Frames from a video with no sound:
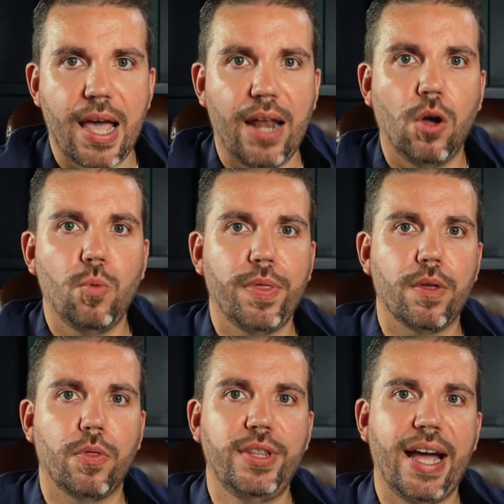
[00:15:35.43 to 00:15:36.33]
Along
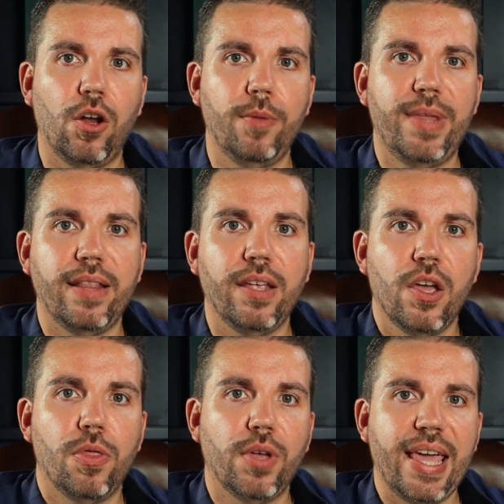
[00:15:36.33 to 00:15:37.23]
with the dial update,
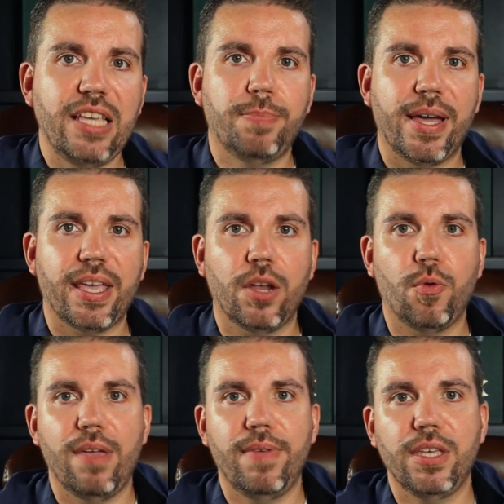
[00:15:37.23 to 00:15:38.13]
the case back
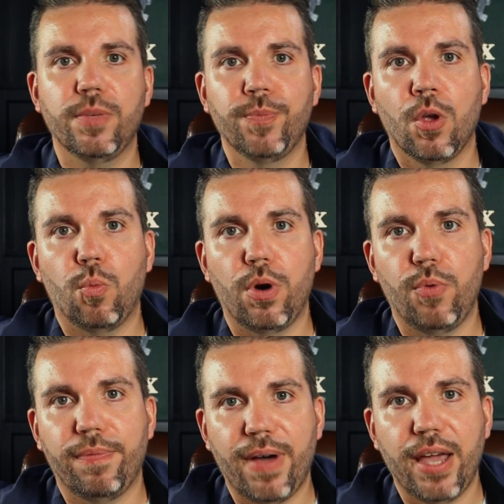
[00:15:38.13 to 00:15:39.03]
engravings were
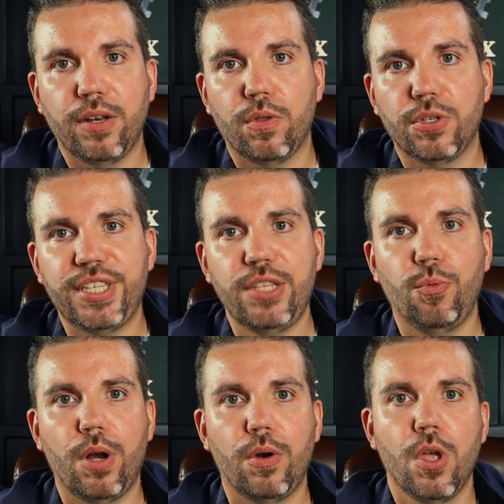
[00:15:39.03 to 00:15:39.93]
refined. The
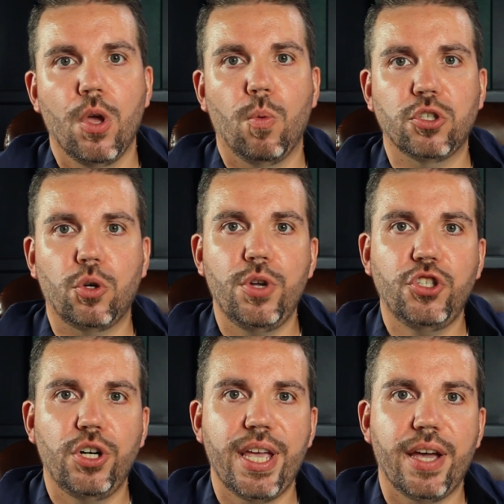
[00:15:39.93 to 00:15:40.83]
Sea-Dweller was
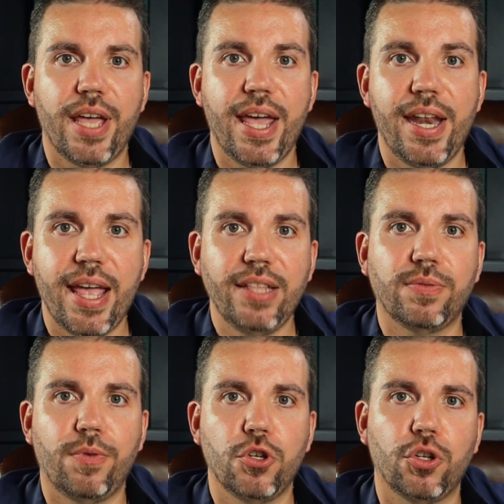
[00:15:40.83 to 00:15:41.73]
originally an
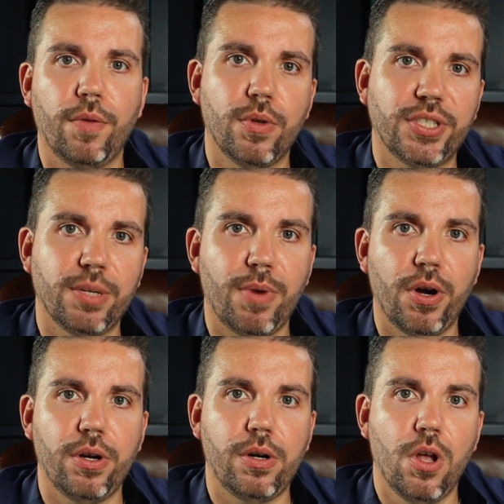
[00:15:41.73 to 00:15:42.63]
enhanced version of the
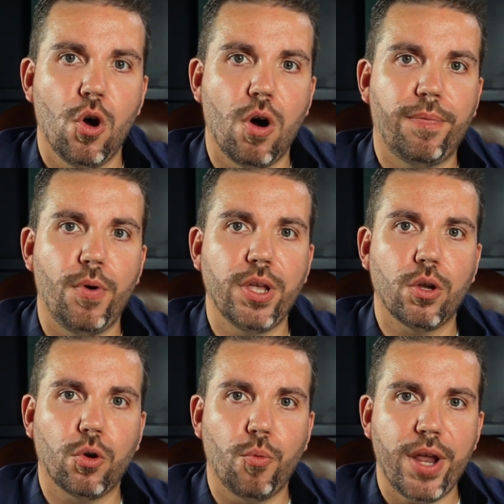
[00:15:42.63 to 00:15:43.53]
Submariner,
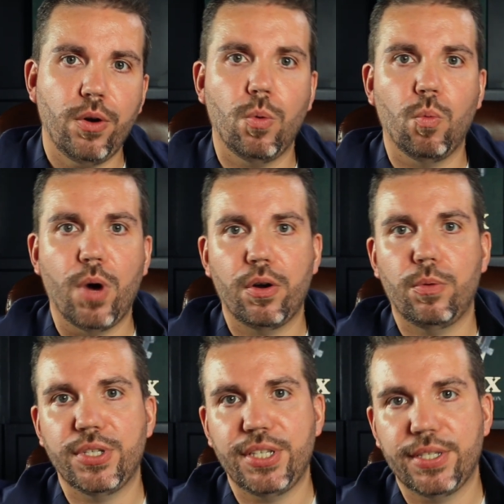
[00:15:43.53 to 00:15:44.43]
offering greater water
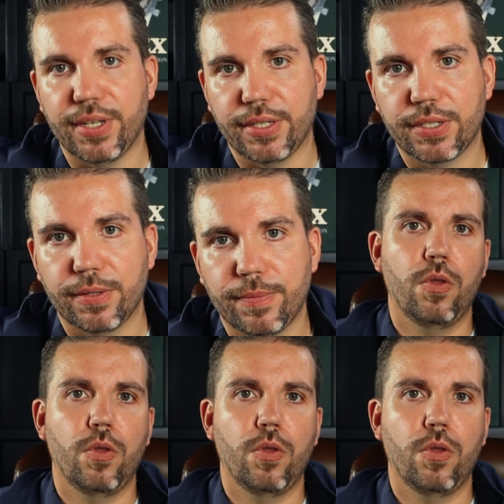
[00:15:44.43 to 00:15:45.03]
resistance.